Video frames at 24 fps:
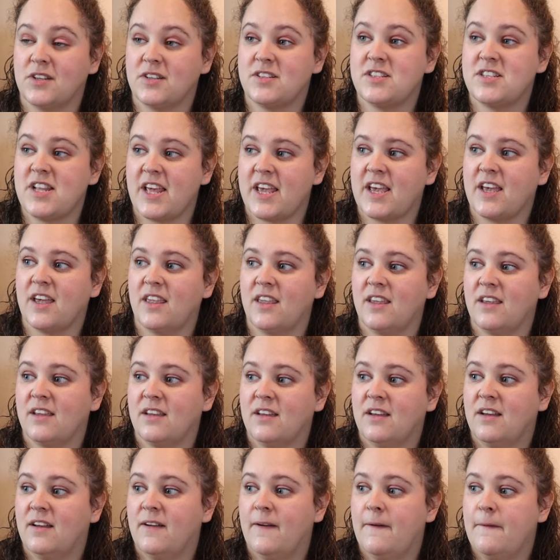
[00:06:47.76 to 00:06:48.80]
take
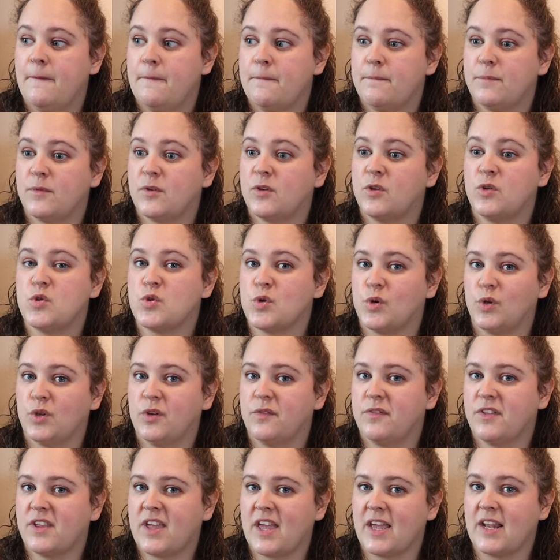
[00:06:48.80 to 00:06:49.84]
control
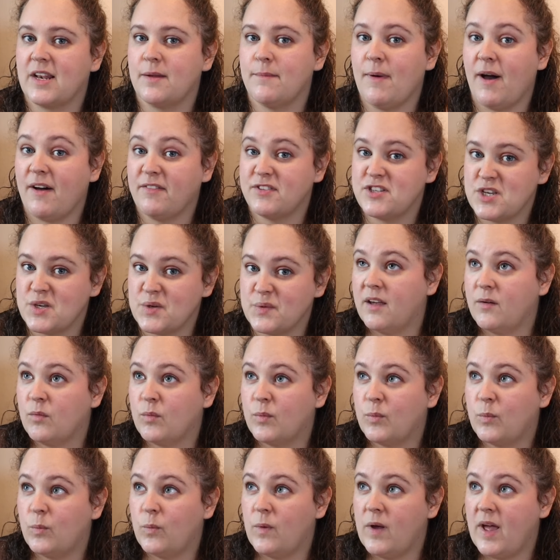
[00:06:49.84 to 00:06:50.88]
of the kingdom after
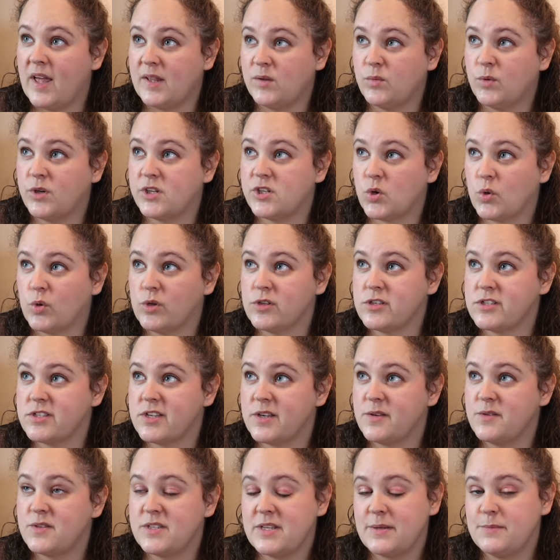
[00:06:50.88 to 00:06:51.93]
you. Edward
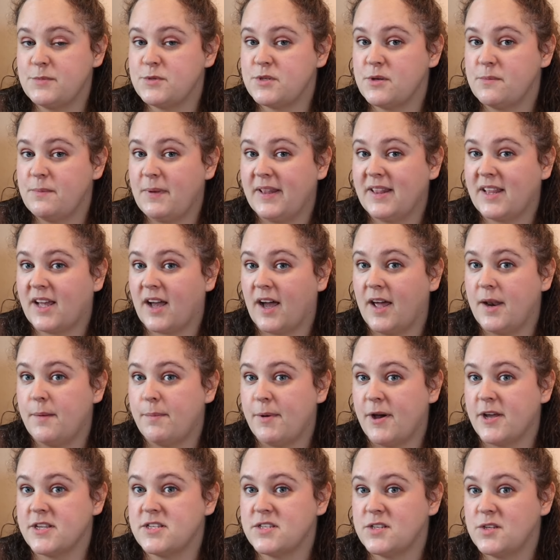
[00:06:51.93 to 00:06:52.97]
also seems to have been the kind of
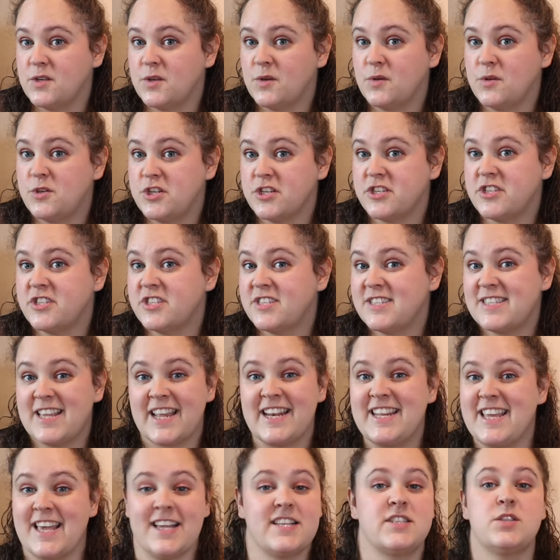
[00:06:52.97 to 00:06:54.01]
person who just
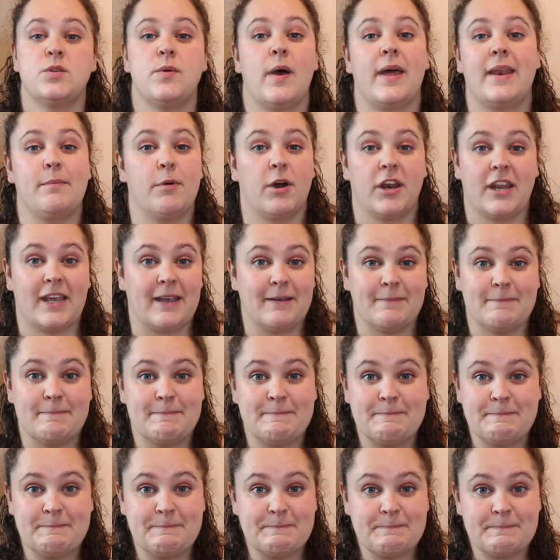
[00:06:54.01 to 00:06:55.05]
said yes to anybody.
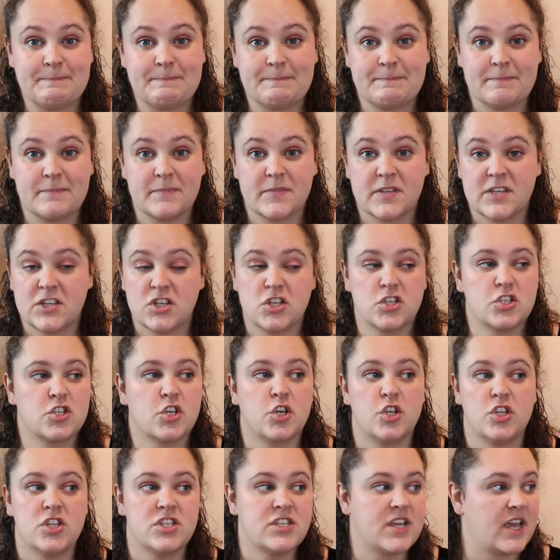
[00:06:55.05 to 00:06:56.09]
He just
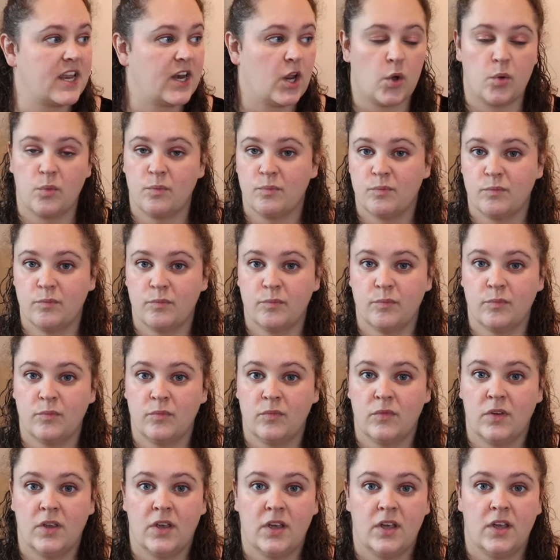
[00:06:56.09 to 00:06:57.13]
couldn't say no.
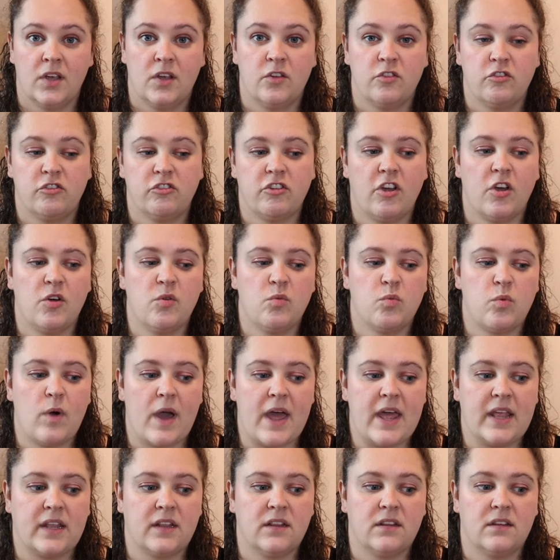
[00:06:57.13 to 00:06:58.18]
So
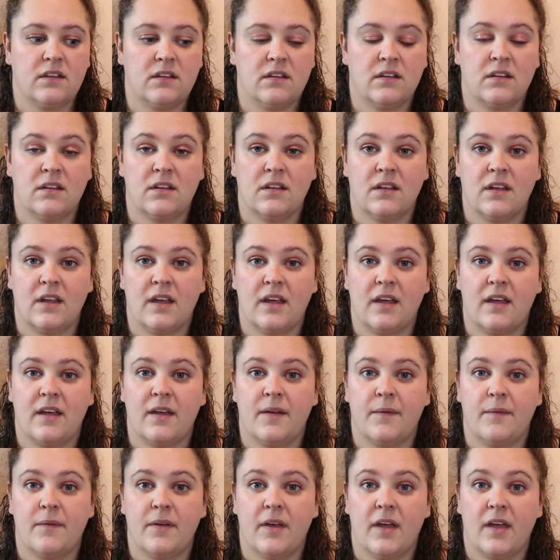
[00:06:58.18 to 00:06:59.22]
when
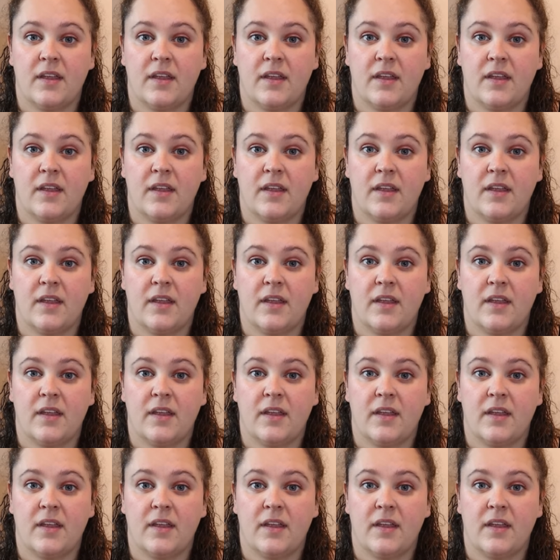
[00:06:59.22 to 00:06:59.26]
a